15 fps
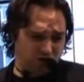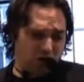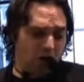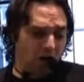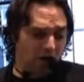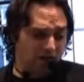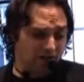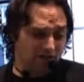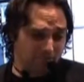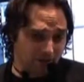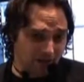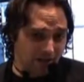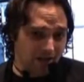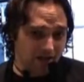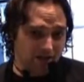tons of
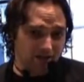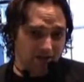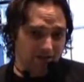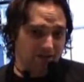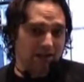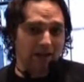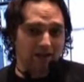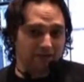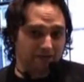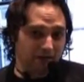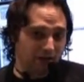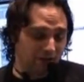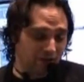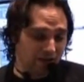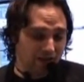percussion,
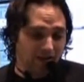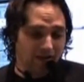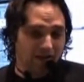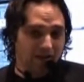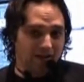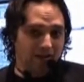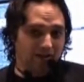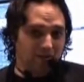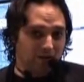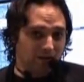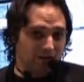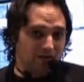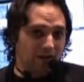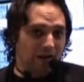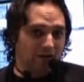xylophone. In other
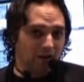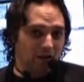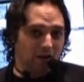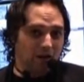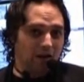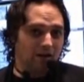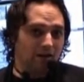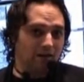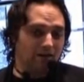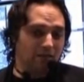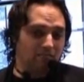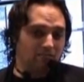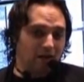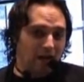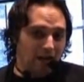words, you have a lot of
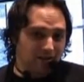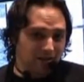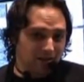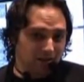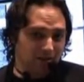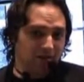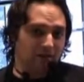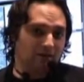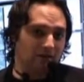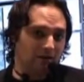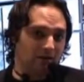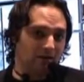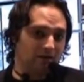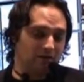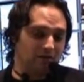amazingly
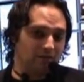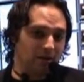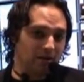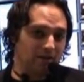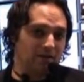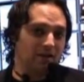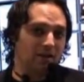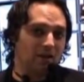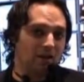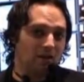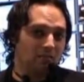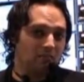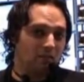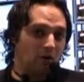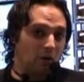recording instruments,
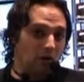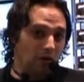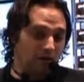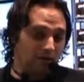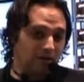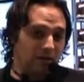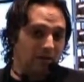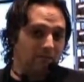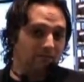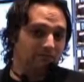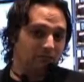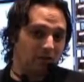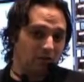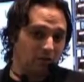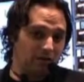all of them,
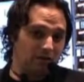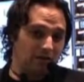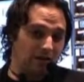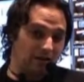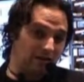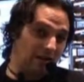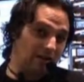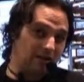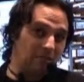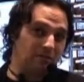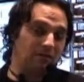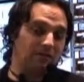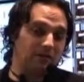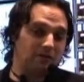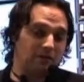with the
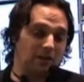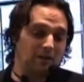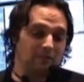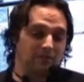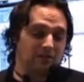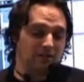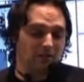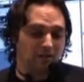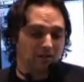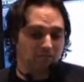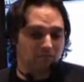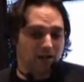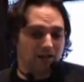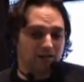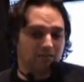exception of the drums,
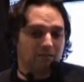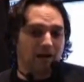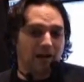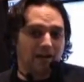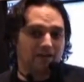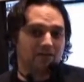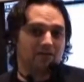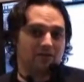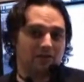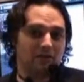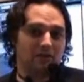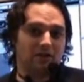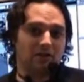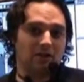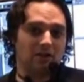multi-mics, so
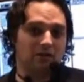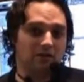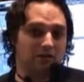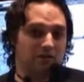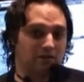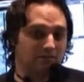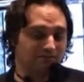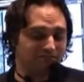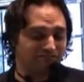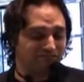you can use